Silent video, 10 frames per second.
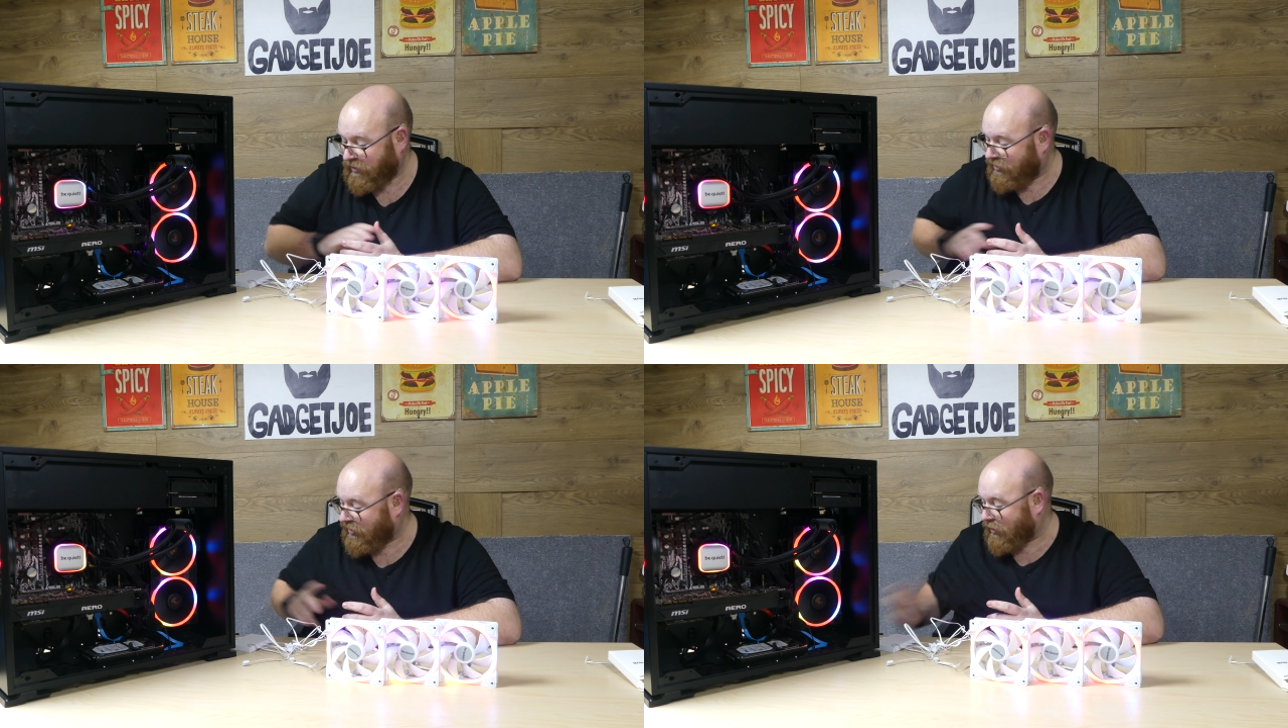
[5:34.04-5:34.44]

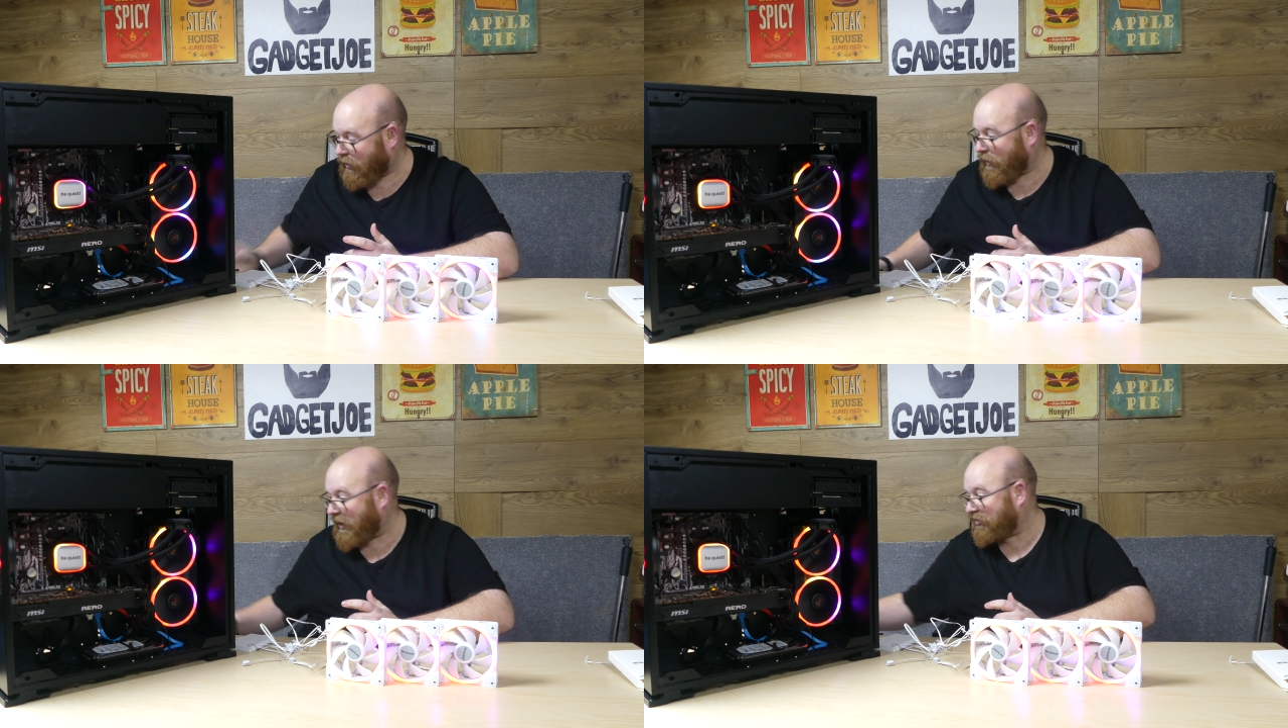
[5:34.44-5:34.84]
so
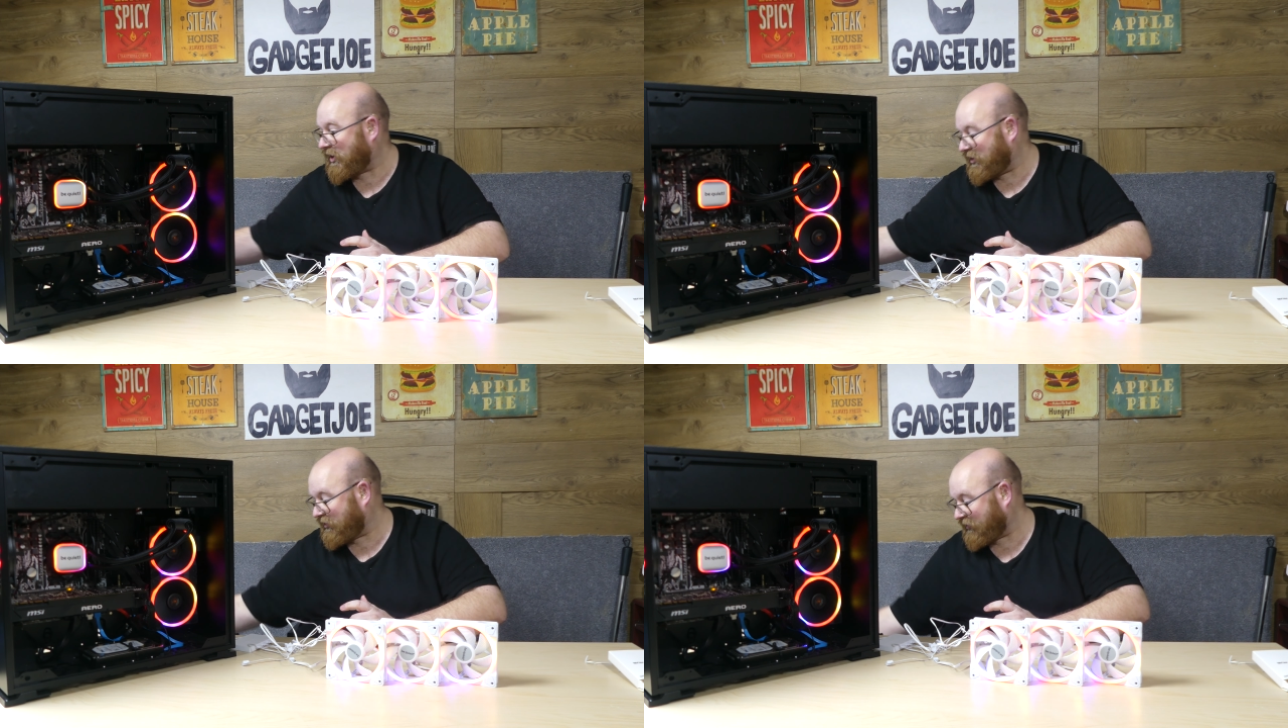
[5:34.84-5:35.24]
when I
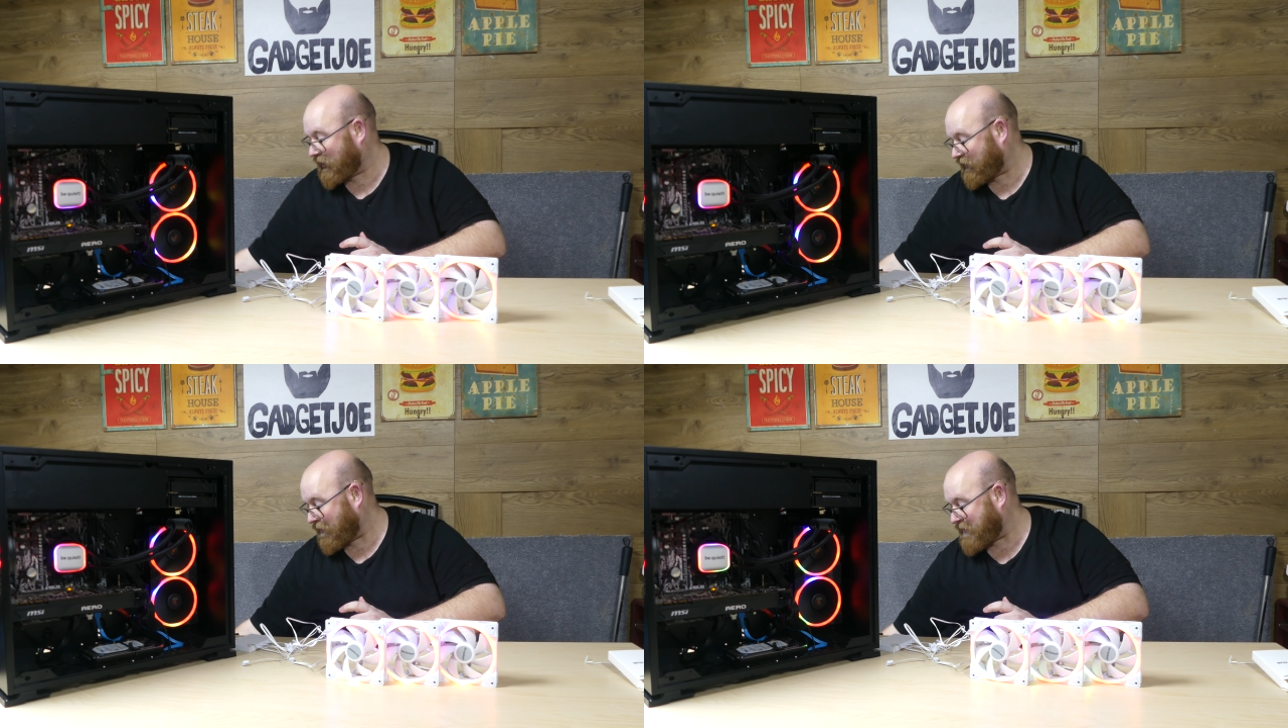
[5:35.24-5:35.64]
change
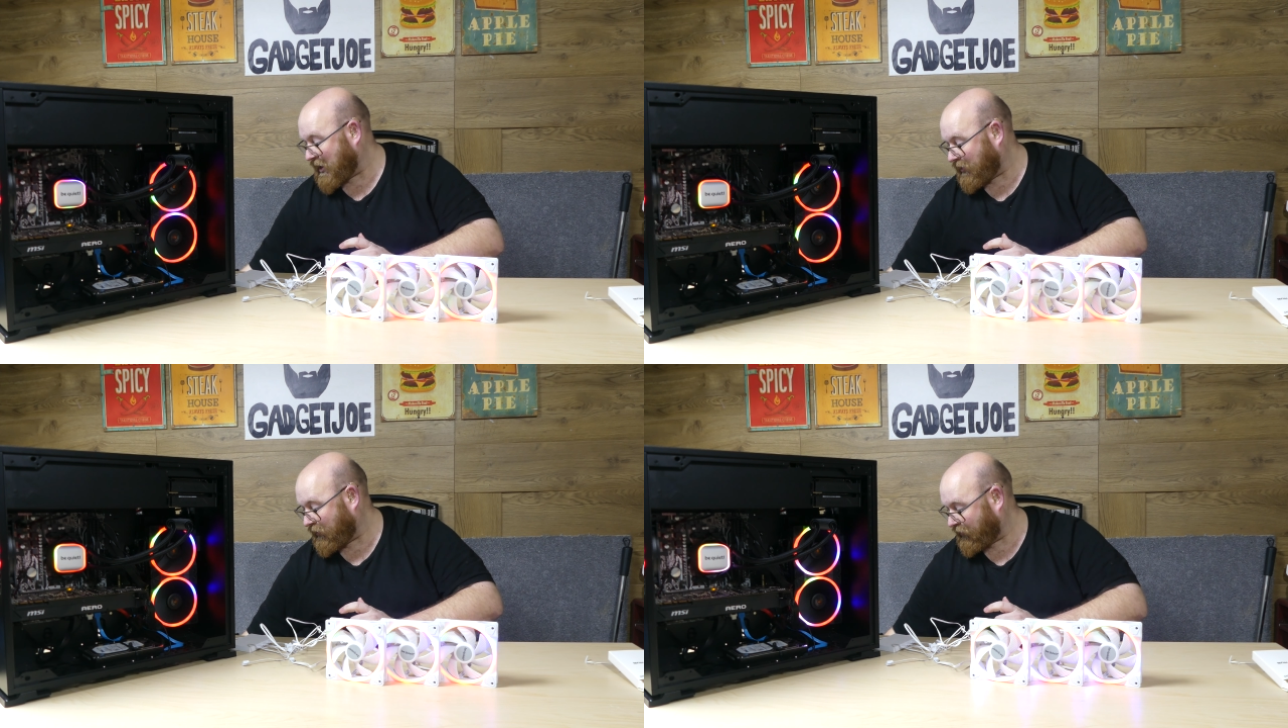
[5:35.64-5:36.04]
through the
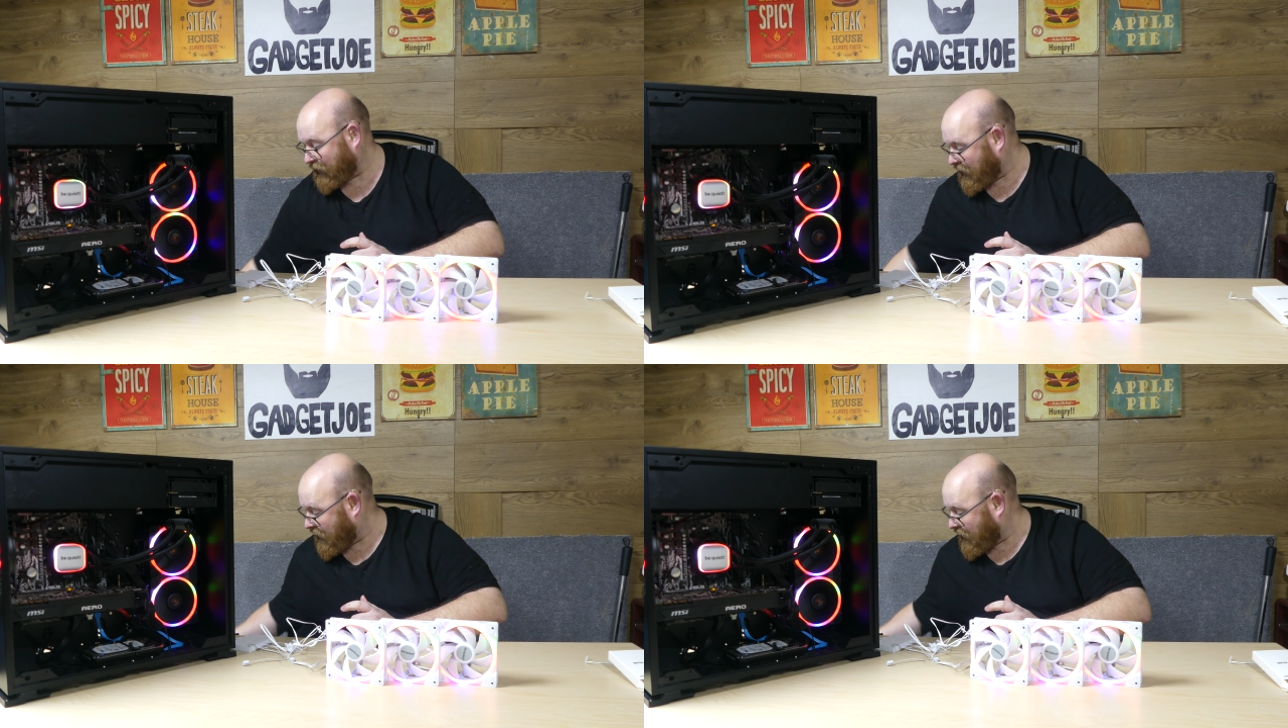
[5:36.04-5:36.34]
modes,